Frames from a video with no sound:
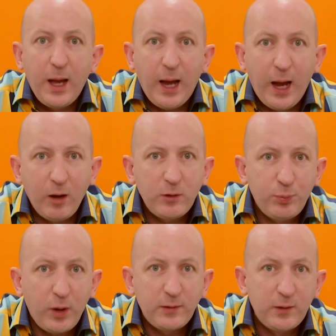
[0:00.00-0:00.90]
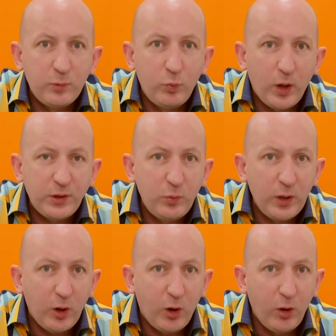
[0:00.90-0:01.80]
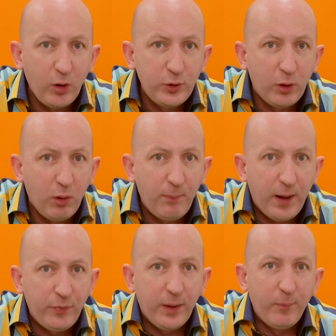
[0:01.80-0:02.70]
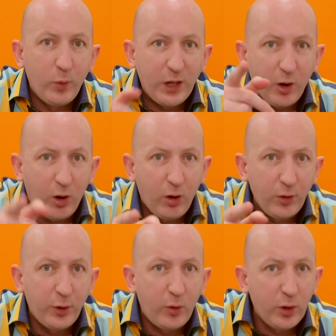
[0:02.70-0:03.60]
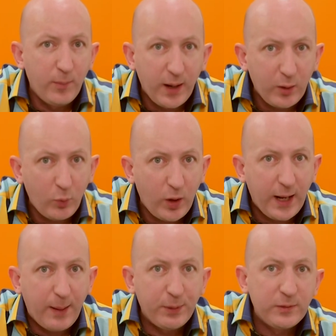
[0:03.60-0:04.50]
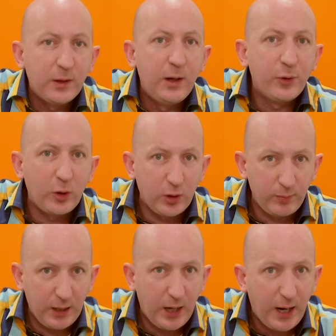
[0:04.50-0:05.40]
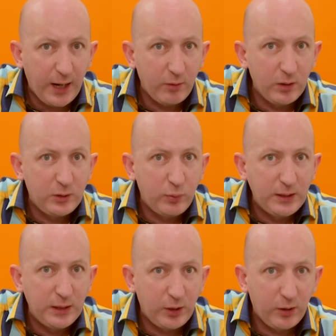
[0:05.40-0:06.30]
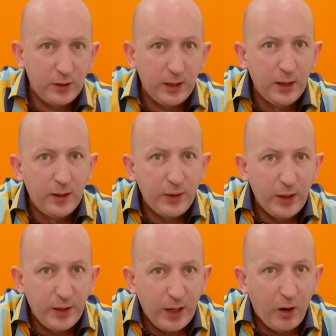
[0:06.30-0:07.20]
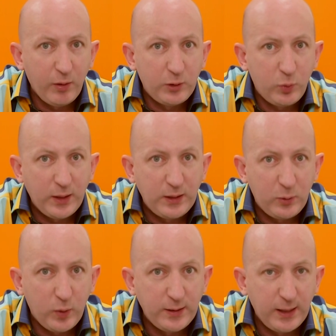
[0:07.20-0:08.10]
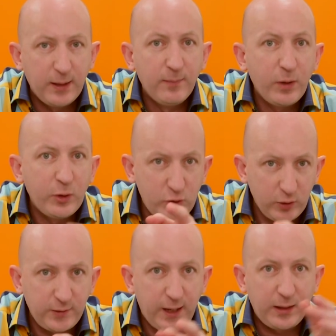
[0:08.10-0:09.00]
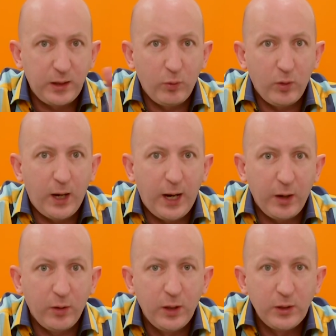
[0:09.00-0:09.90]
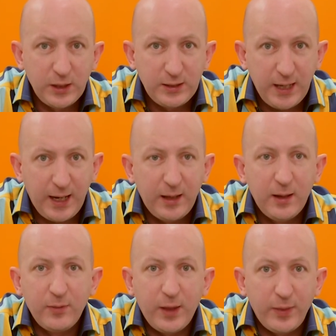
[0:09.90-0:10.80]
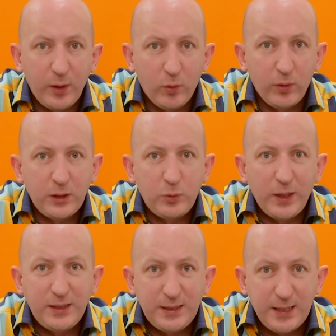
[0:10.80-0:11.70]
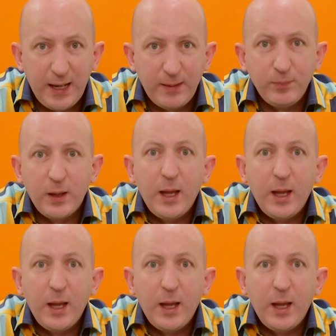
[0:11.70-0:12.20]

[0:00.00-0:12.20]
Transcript: House prices, what do we all know about them? We all know no matter what happens, they're going to be higher in 2030 than they are in 2020, just like they were higher today than they were in 2010.